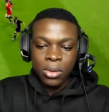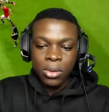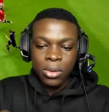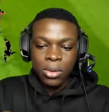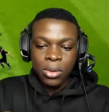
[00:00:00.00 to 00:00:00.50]

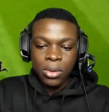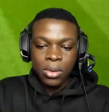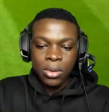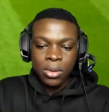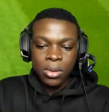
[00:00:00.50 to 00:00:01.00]

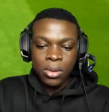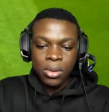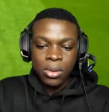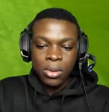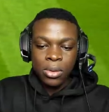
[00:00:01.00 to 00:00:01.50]

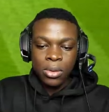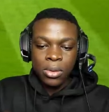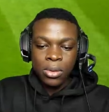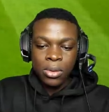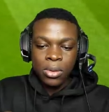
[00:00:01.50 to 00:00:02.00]

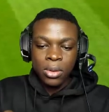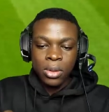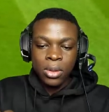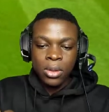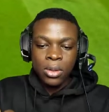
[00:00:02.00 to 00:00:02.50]

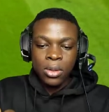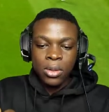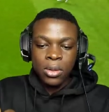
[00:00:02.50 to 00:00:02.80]
Nobody speaks.